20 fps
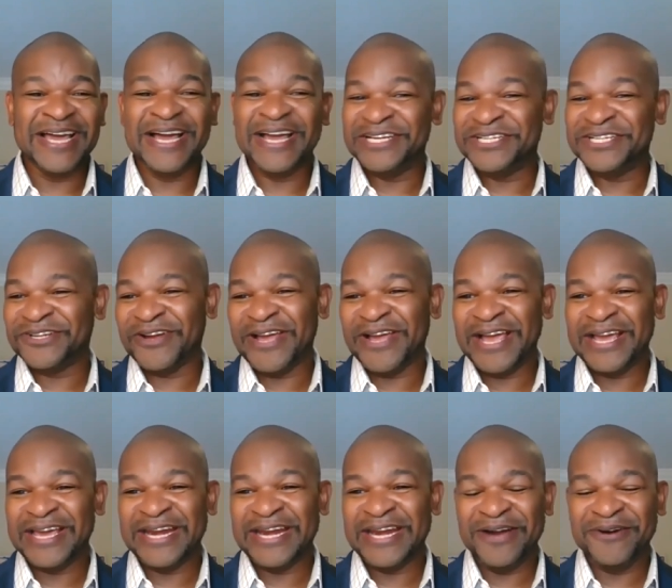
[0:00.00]
I enjoy
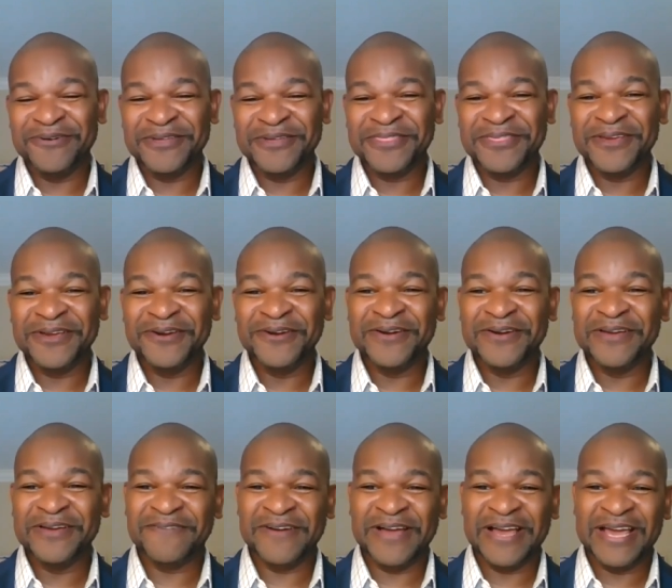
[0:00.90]
hanging out with you.
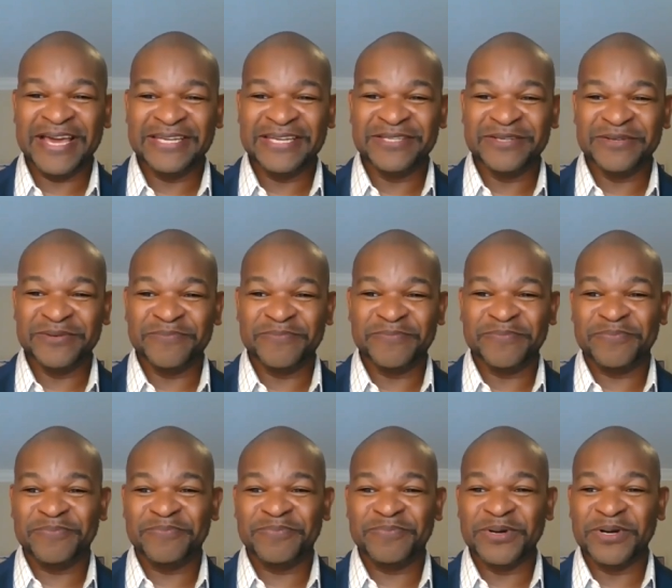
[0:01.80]
If I had to
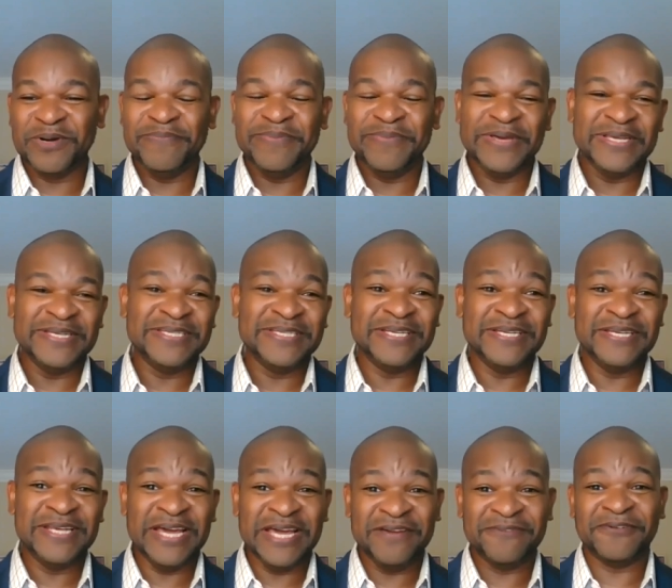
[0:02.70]
put a bid
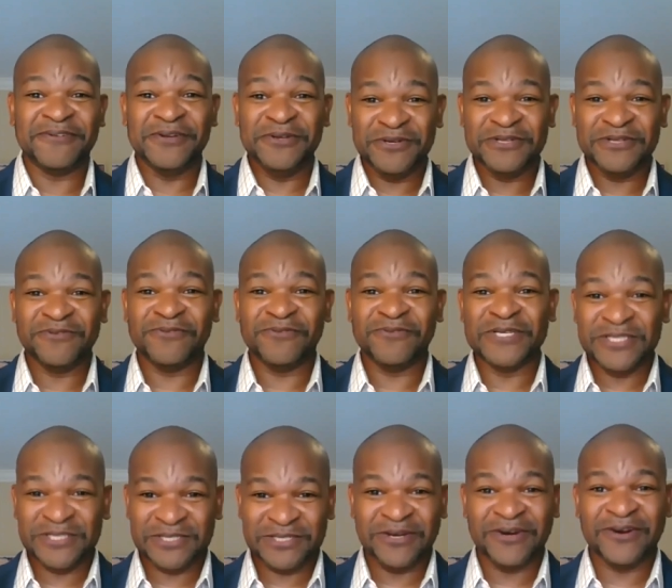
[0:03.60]
today for you to
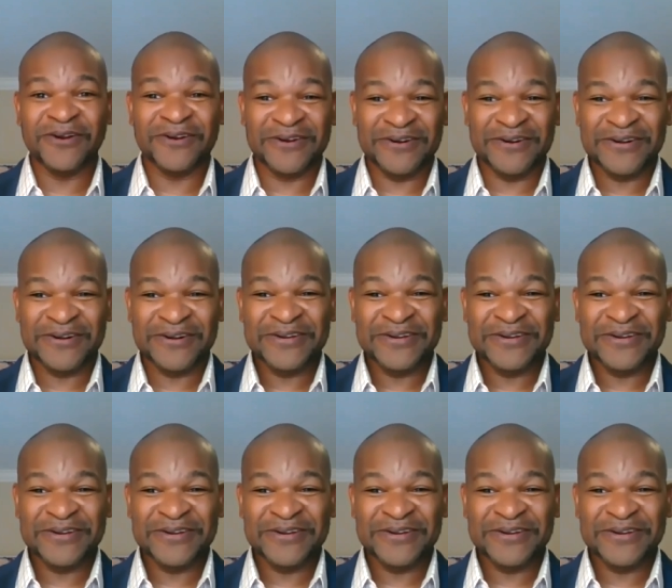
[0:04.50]
restart